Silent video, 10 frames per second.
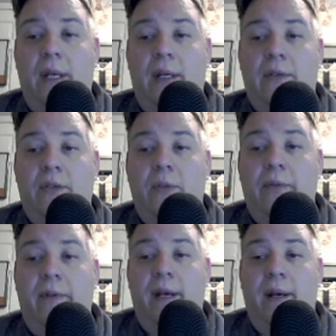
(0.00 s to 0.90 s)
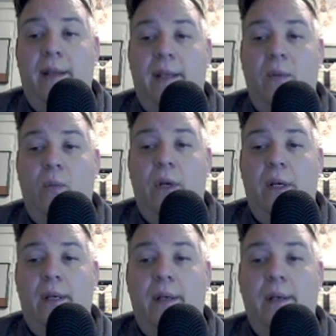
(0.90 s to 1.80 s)
super rare, and then
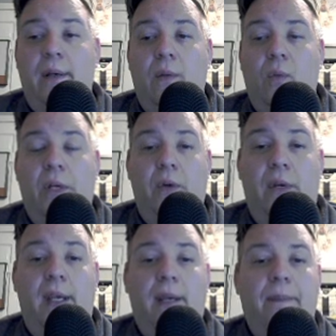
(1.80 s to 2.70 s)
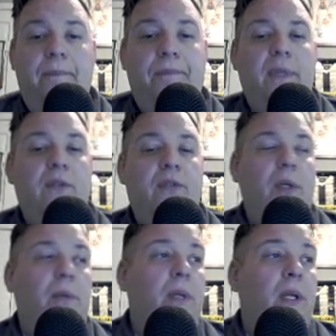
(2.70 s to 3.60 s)
one unique.
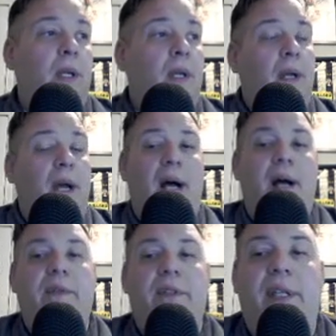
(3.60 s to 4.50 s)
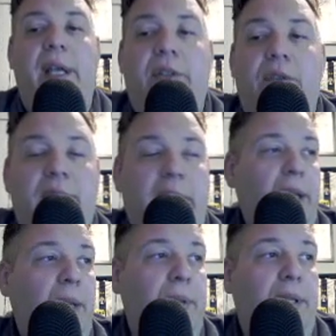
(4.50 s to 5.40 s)
So obviously, as you
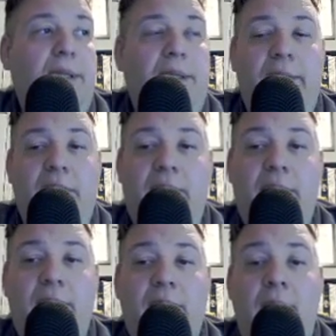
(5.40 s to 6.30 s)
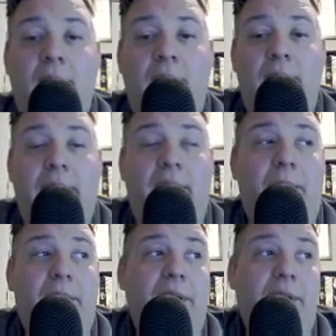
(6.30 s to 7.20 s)
scale up in these divisions, the
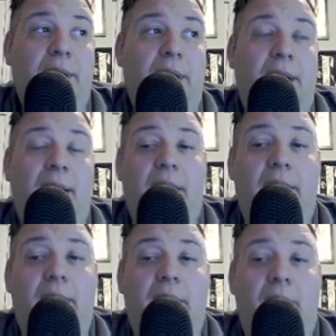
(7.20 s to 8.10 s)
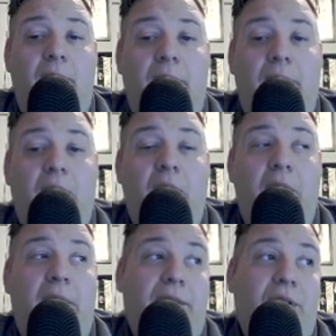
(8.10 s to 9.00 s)
competition is going to get harder and harder,
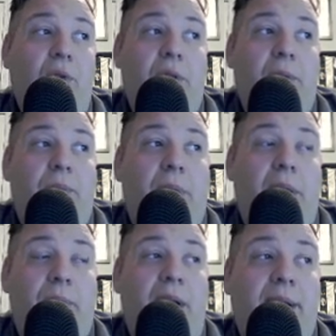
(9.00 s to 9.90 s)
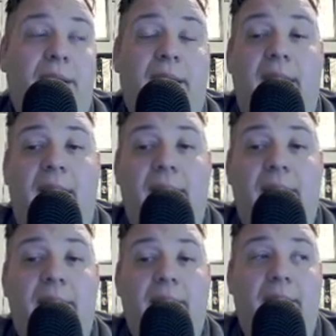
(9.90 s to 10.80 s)
and so and the prize get
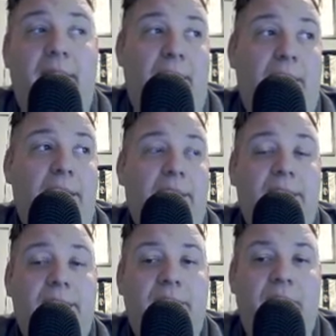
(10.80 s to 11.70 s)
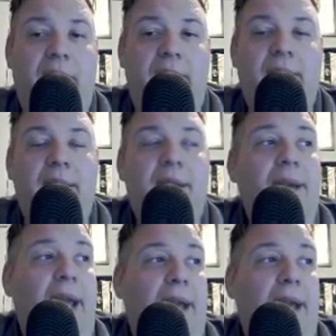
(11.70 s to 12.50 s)
higher and higher, right? And